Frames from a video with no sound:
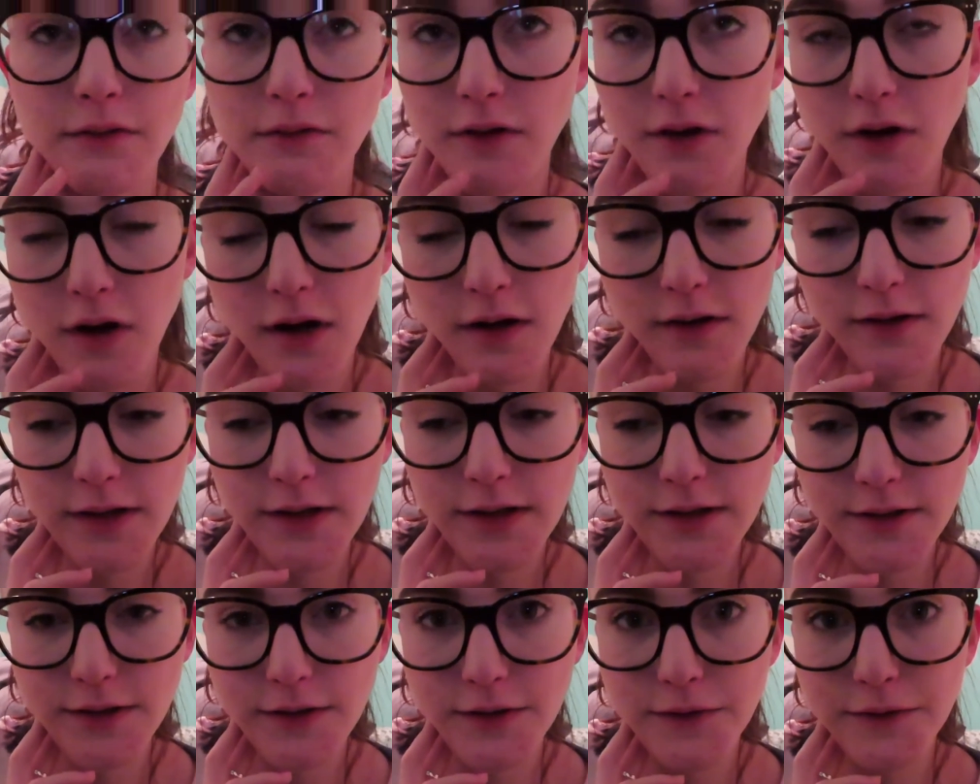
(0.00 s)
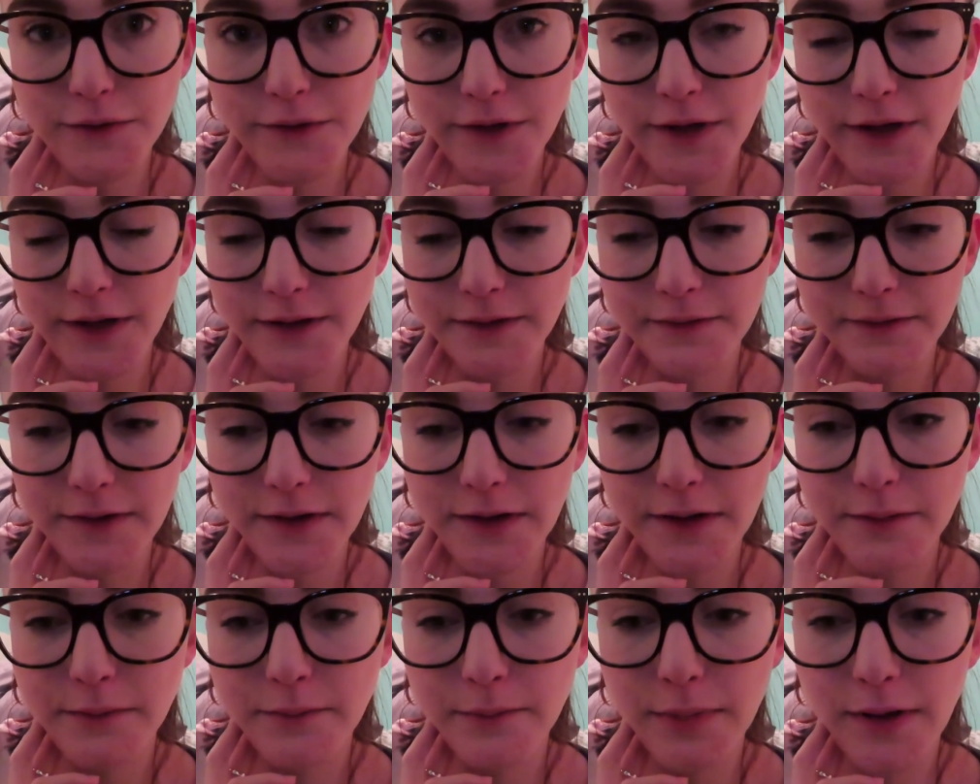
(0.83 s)
you want to call it, so those are kind of
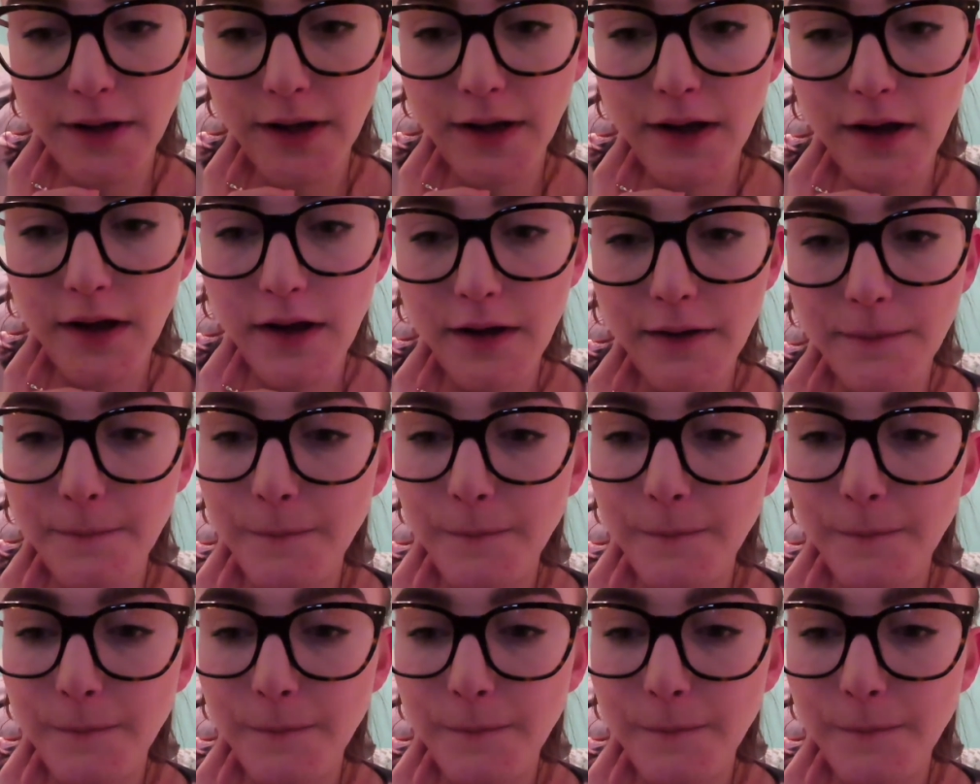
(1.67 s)
fun, but,